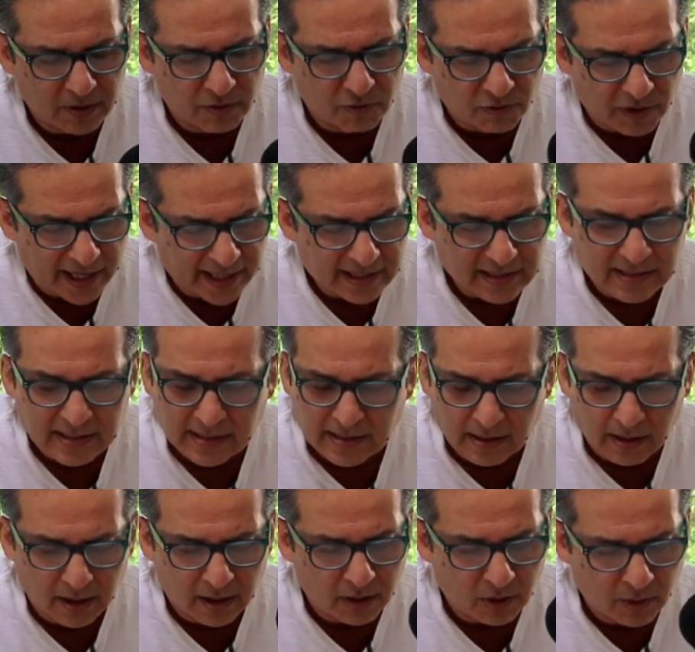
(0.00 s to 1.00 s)
grants,
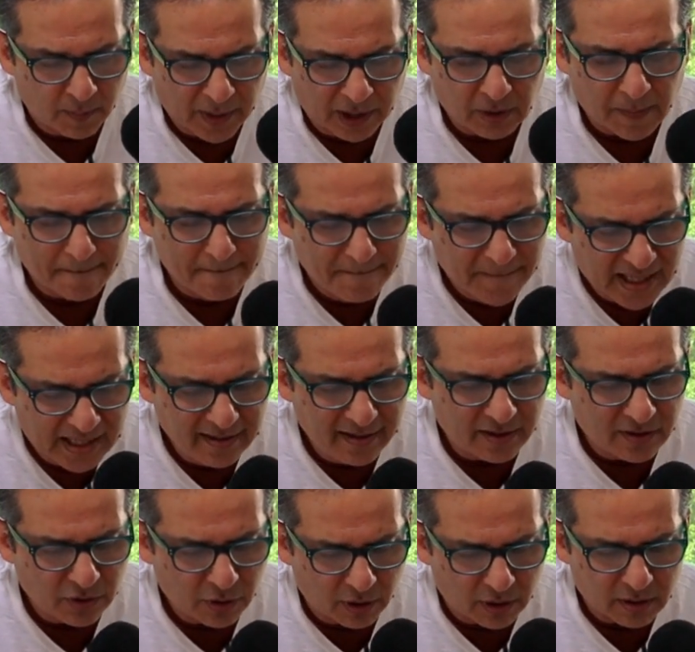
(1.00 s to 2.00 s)
about $1
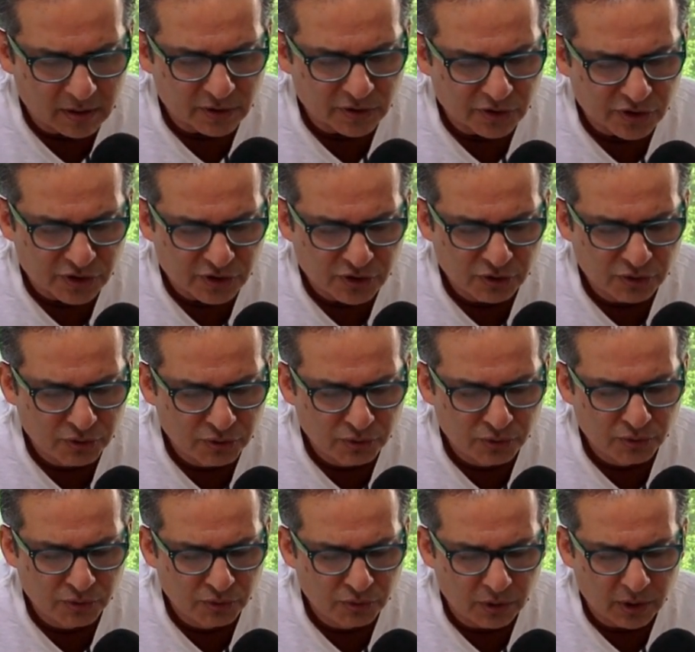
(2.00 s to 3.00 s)
billion
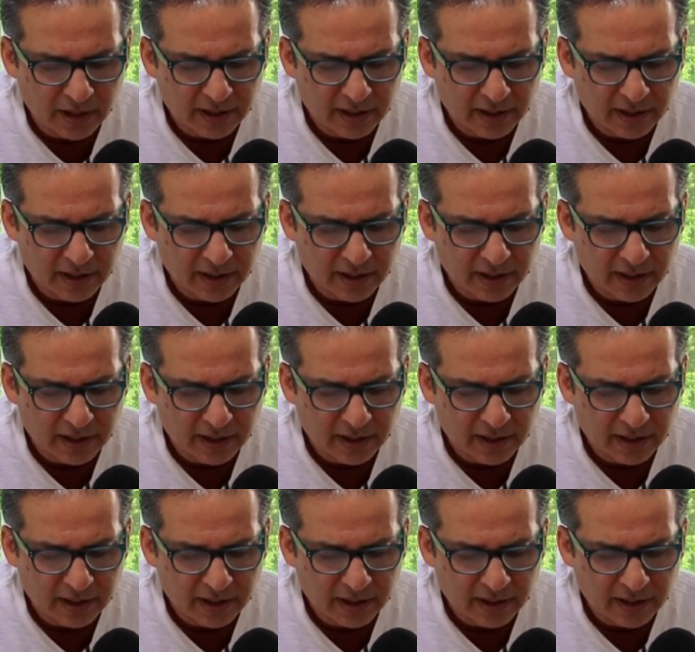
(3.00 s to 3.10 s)
to